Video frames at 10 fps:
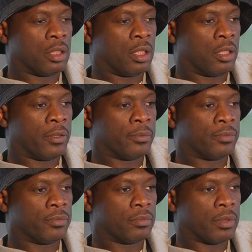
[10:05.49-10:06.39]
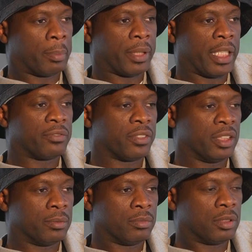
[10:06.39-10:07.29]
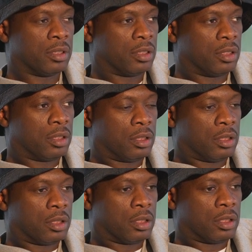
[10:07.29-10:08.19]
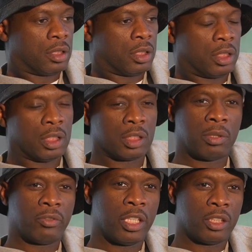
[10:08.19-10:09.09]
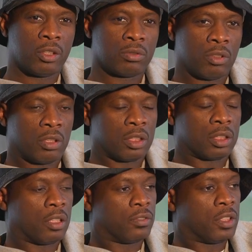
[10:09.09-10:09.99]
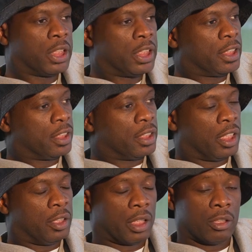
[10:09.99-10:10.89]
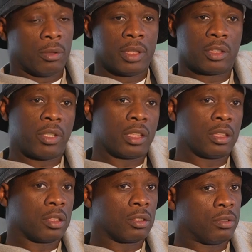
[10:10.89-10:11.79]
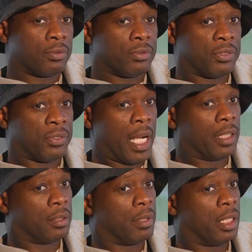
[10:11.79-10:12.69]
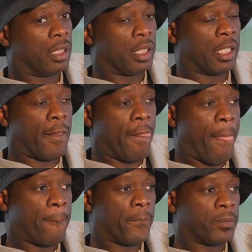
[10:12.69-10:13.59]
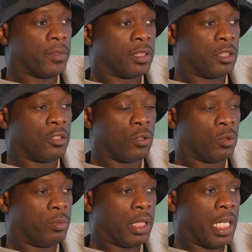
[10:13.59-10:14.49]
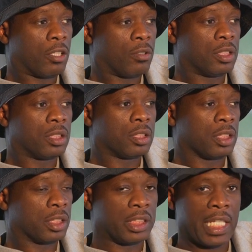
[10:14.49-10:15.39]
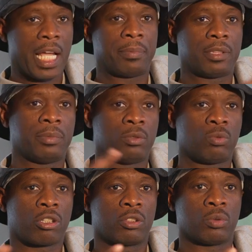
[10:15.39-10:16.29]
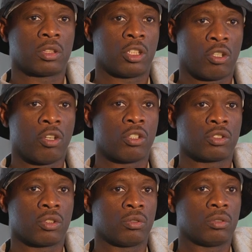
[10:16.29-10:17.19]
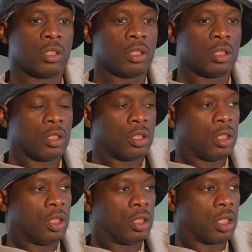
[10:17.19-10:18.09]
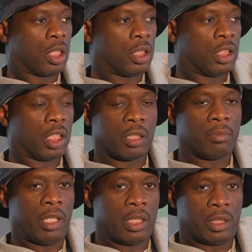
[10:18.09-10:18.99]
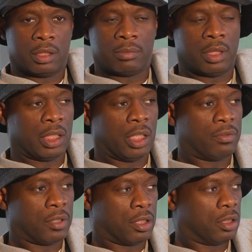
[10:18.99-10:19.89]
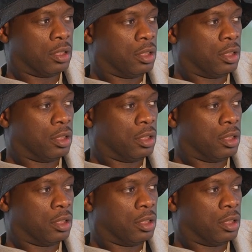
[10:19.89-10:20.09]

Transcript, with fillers: Um, played it for him because he does my radio and all that stuff. And he was like, "Yo, man, this record is fire, man!" Like, he said, "You know who'll be hot on this?" Because he happened to be working with her also. He said, "Young M.A." I was like, "Man, I love her."